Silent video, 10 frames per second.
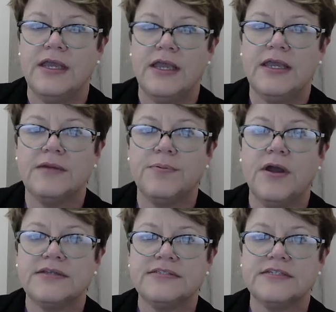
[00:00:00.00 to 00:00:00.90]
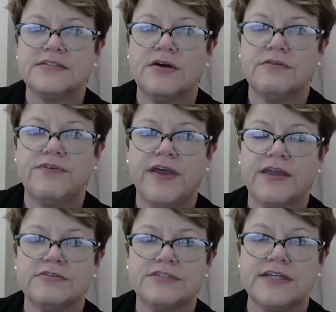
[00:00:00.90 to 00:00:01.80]
in a process called
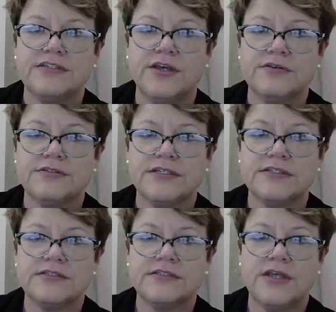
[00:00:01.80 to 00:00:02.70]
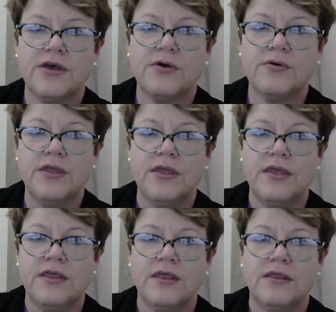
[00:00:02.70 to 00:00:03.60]
phagocytosis. So
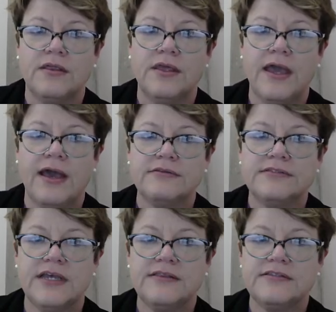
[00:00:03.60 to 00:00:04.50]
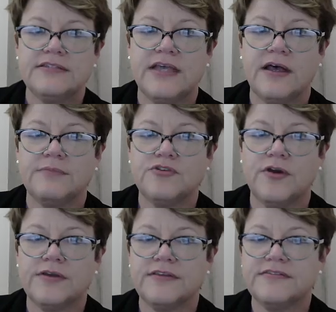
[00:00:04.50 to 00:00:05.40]
outside the cell, I'm
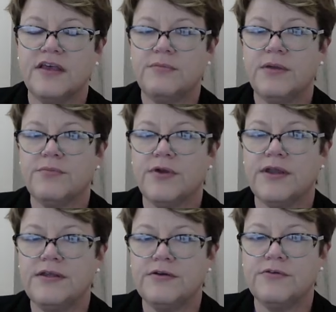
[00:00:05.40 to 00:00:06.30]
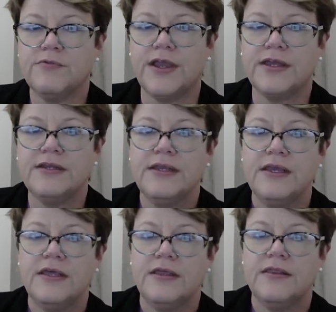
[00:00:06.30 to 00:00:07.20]
drawing the cell membrane here in red,
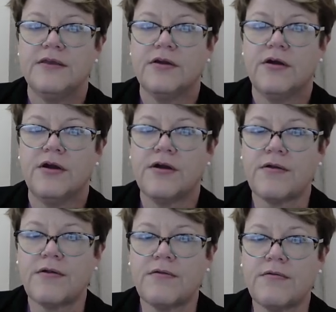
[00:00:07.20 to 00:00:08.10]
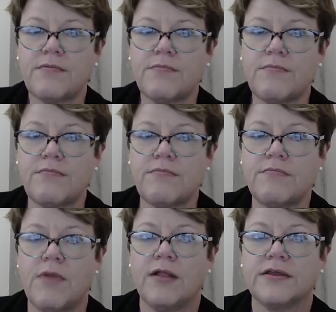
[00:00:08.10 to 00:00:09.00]
there are
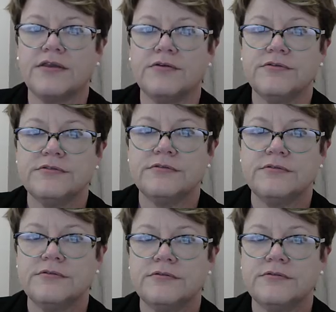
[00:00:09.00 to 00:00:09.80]
molecules.